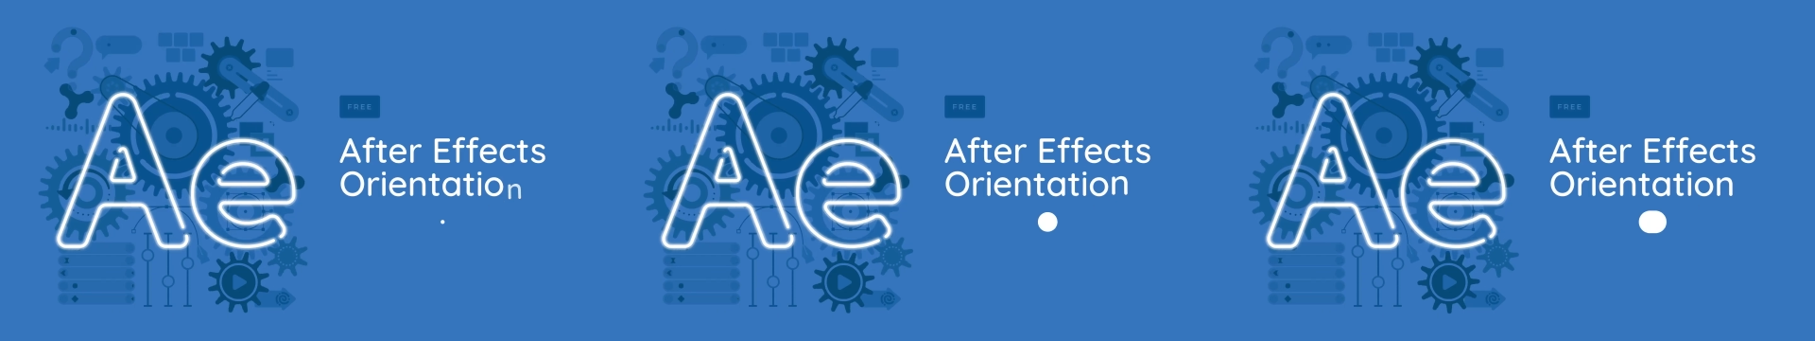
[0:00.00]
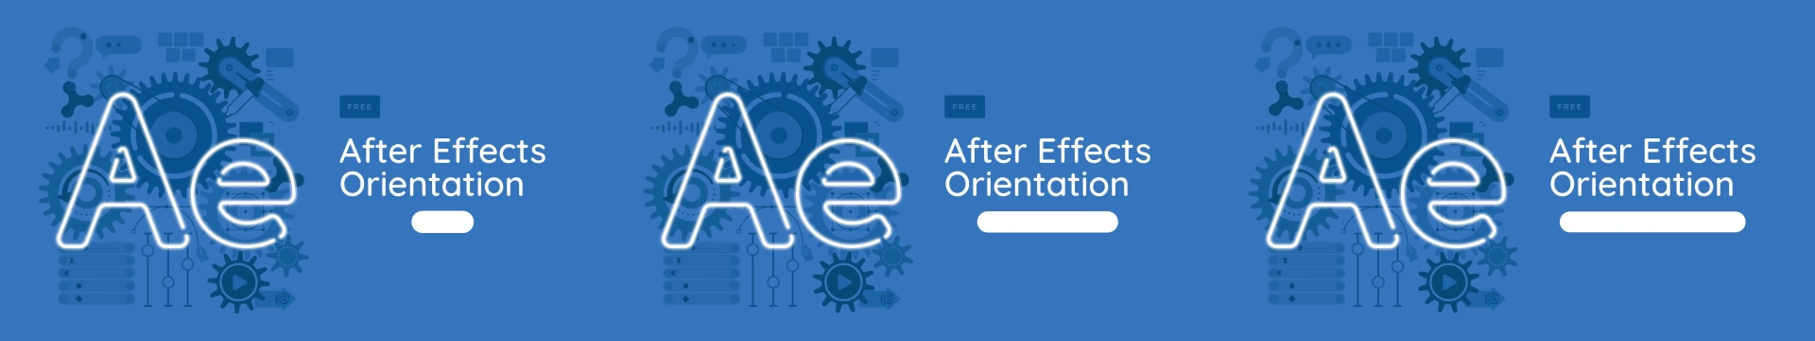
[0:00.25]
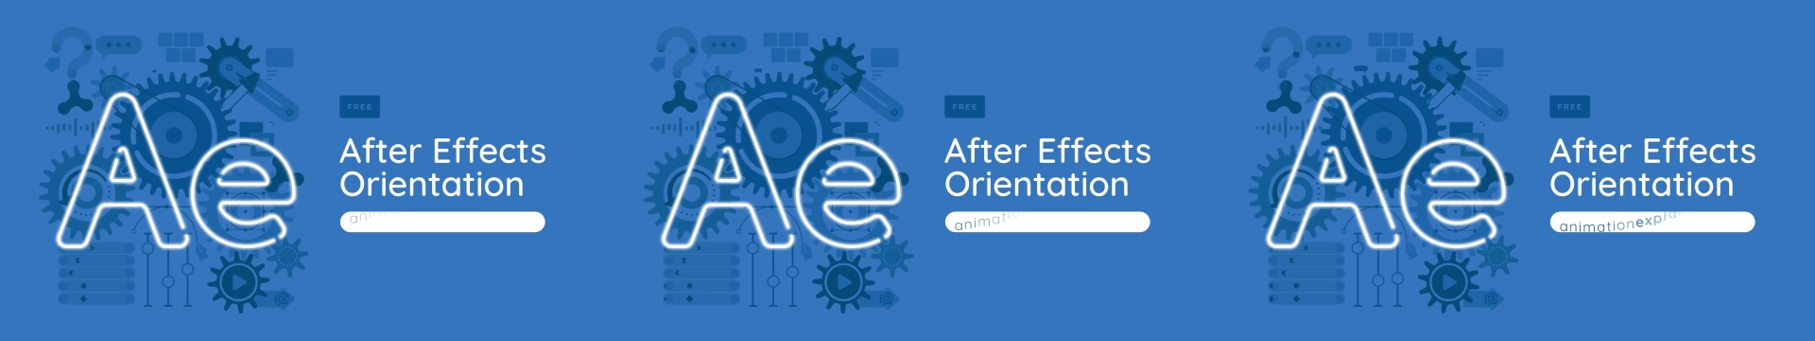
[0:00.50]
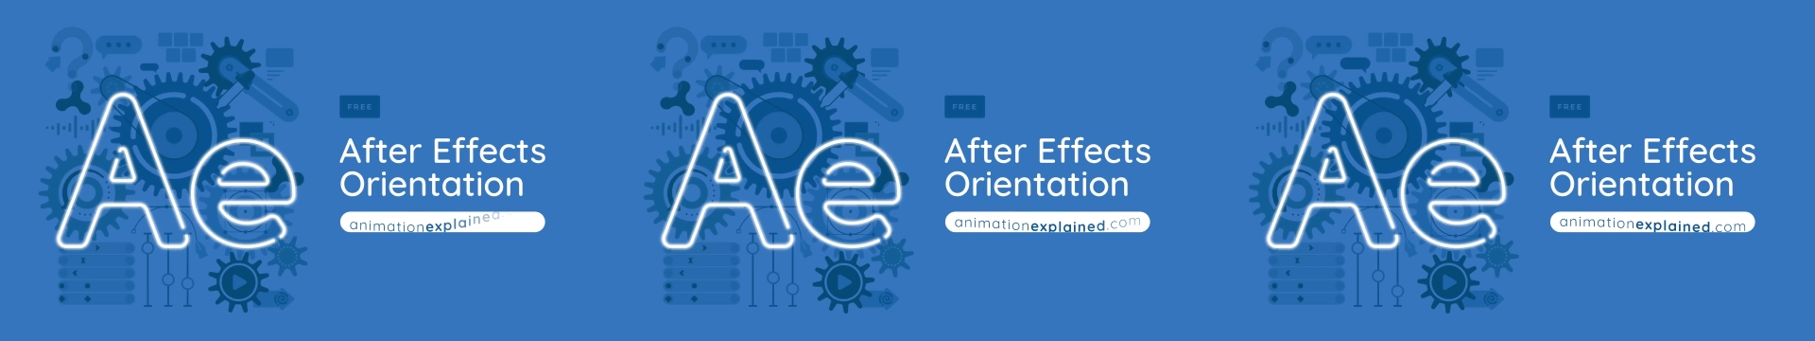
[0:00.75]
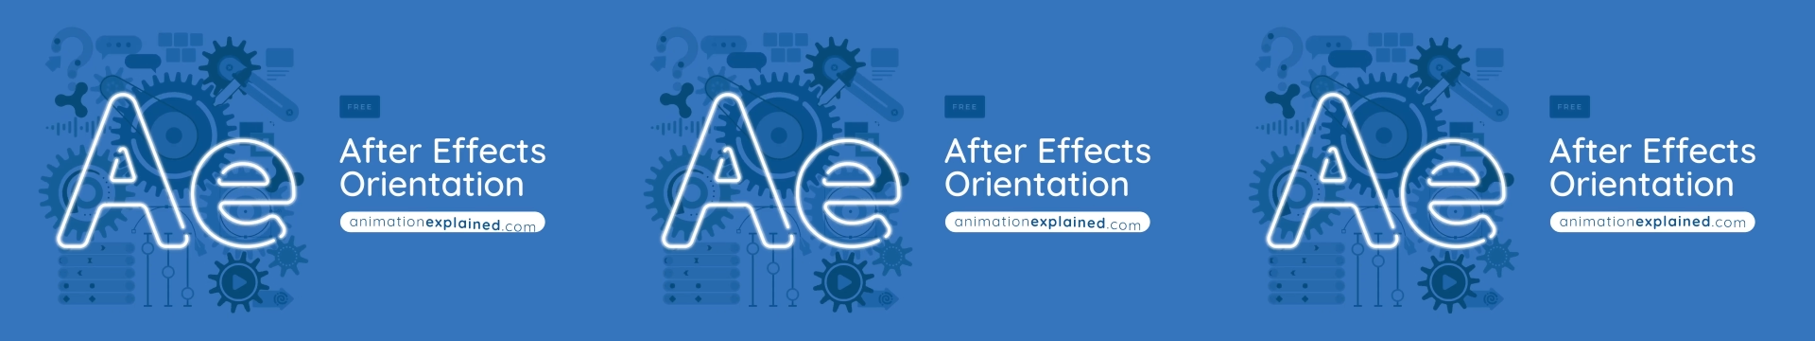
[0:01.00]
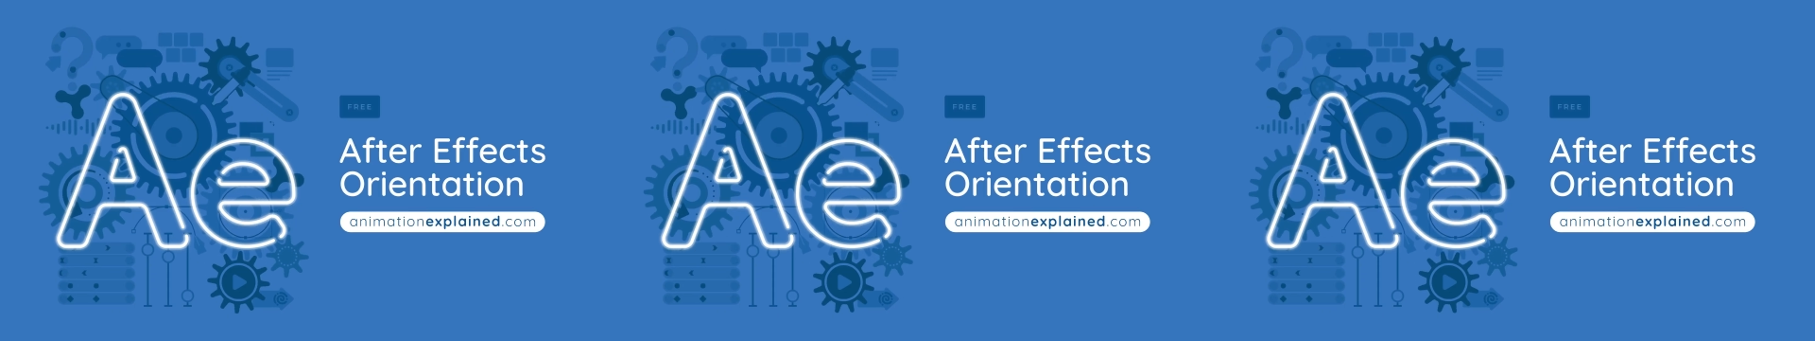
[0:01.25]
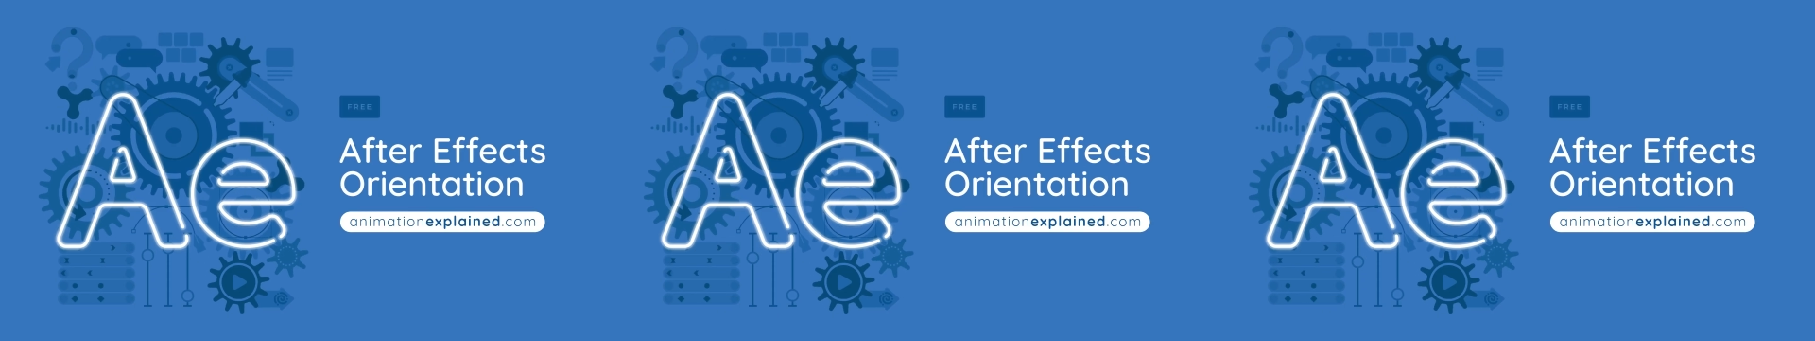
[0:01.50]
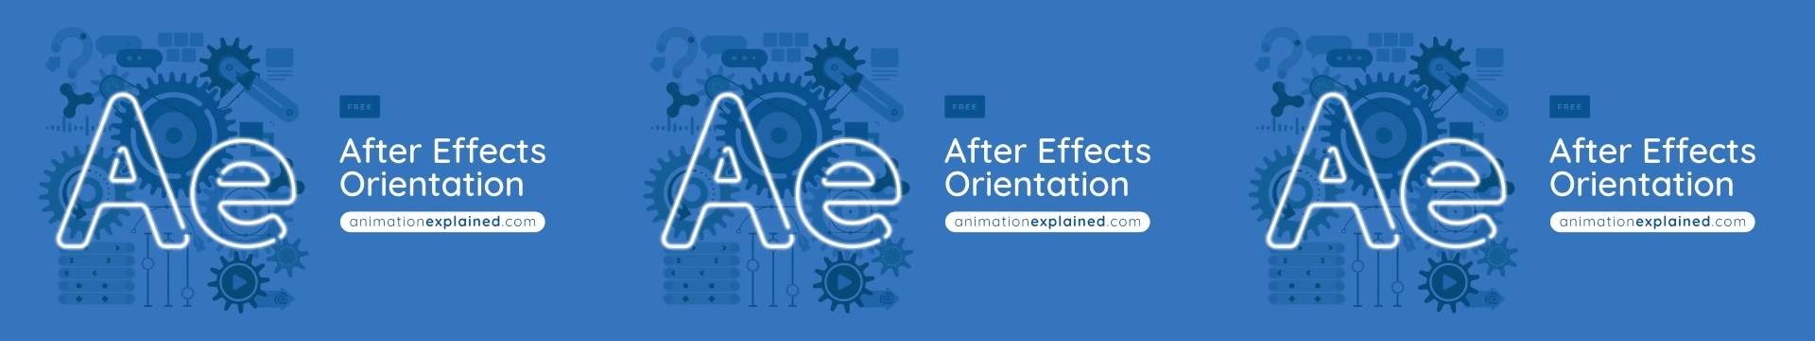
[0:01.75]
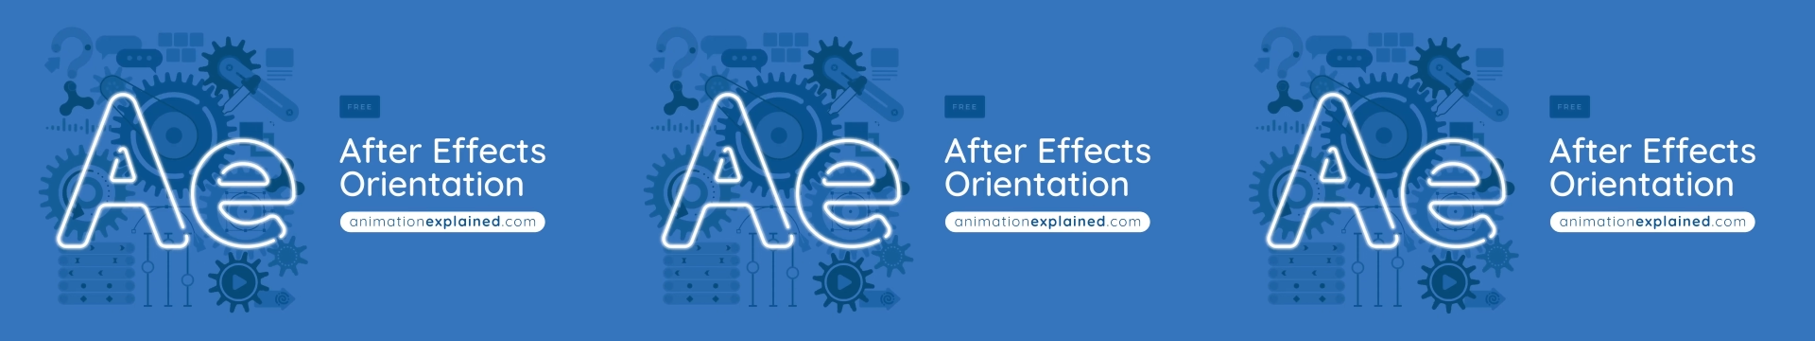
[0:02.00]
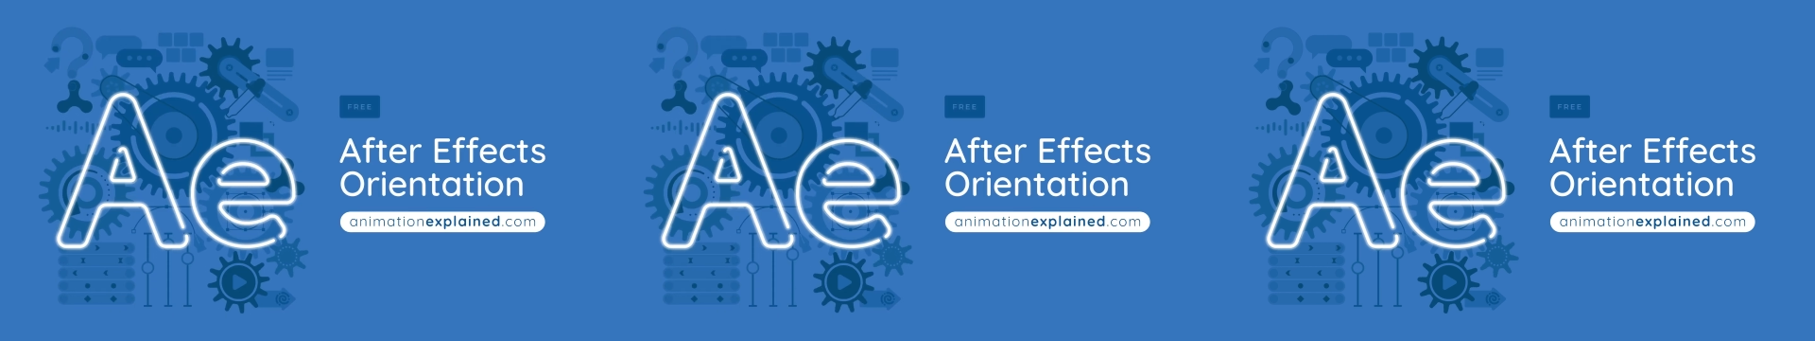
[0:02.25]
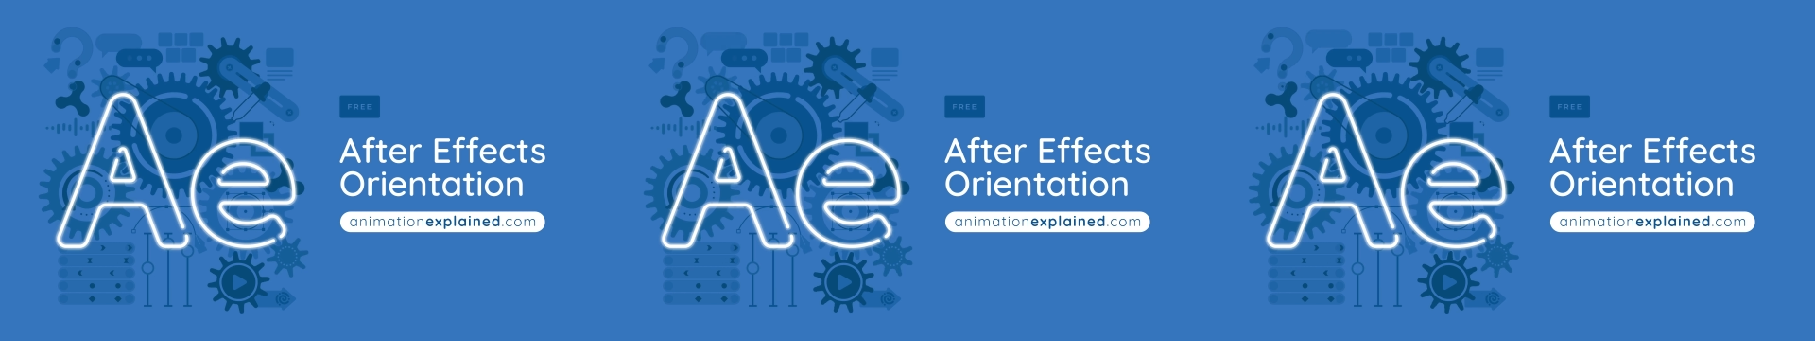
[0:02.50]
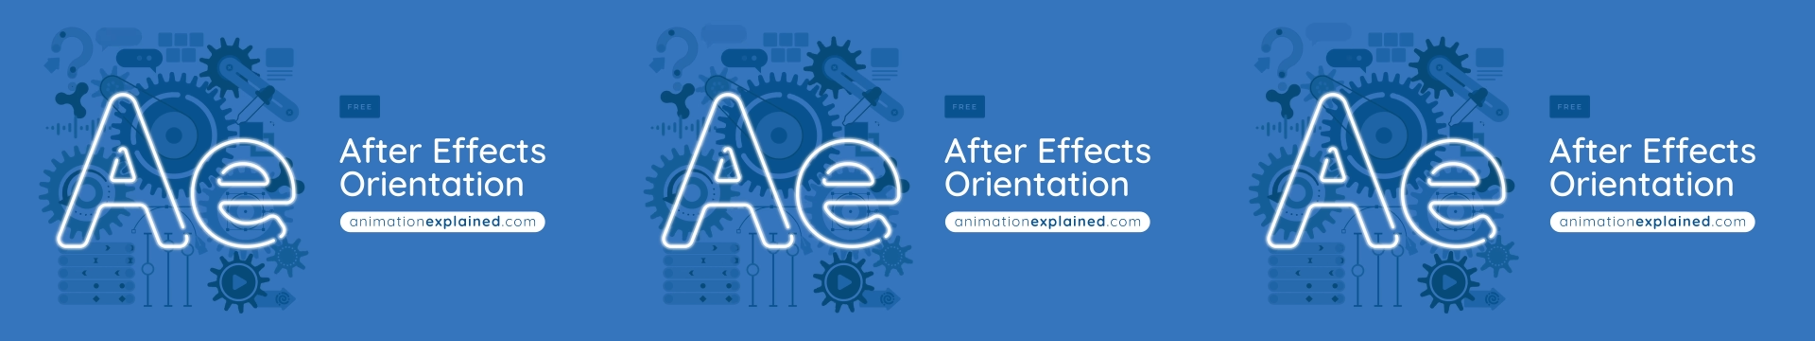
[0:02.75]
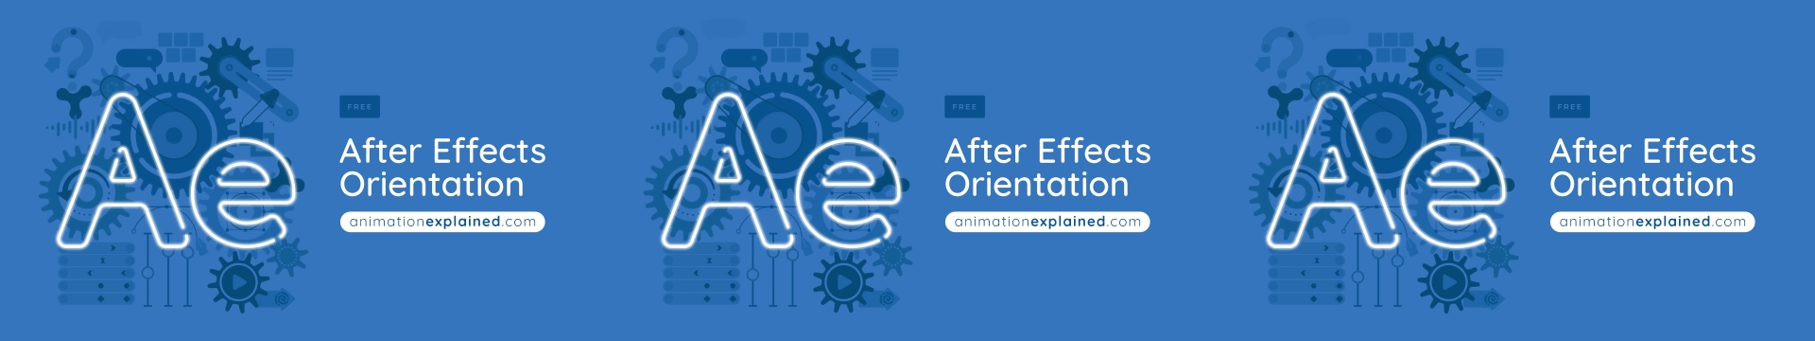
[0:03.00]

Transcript: [unreadable: no face in view]